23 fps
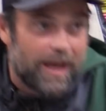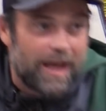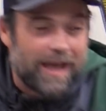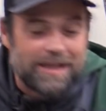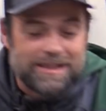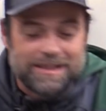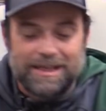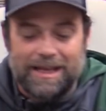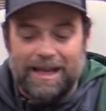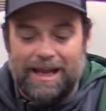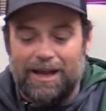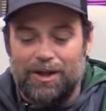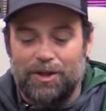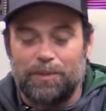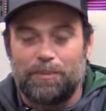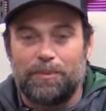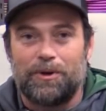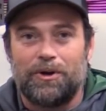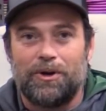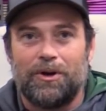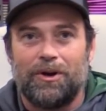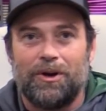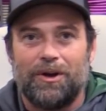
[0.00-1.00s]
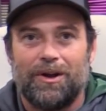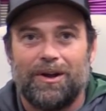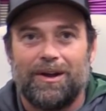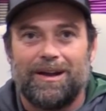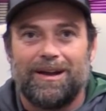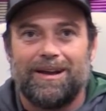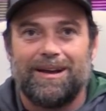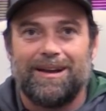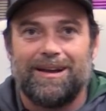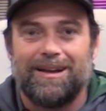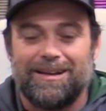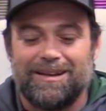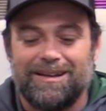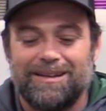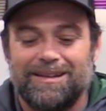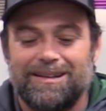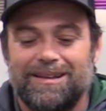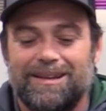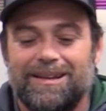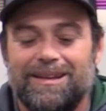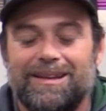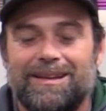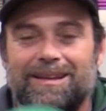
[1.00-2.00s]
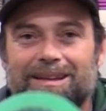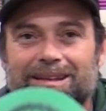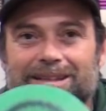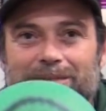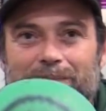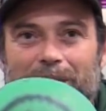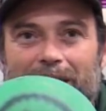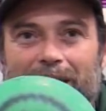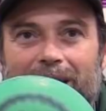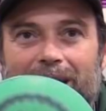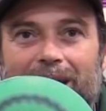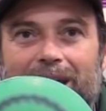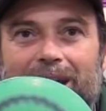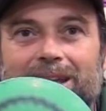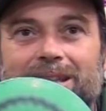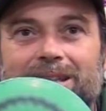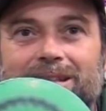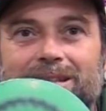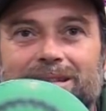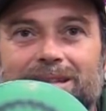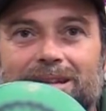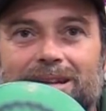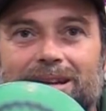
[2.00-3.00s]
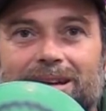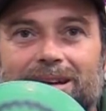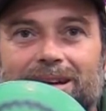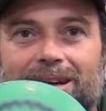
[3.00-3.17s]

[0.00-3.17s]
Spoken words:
Excalibur, Kiss My Ace.